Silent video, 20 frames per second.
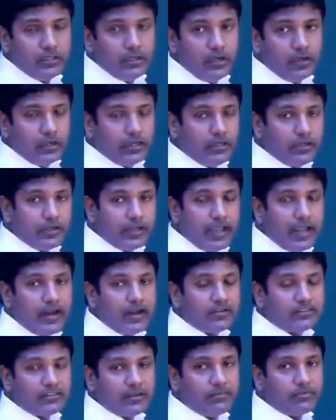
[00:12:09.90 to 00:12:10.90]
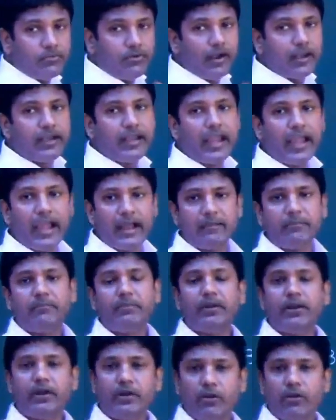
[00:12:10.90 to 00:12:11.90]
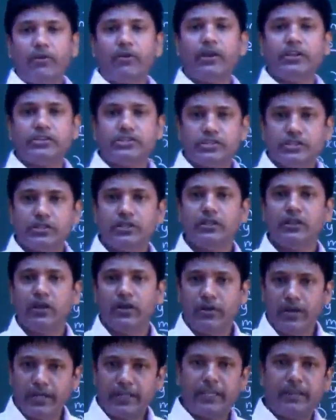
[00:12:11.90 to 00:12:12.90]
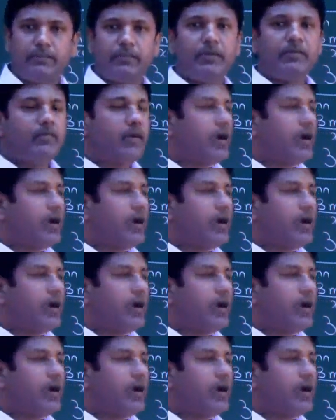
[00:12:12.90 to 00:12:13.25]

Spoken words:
Okay, you cannot subtract apple and orange. Alright, keep in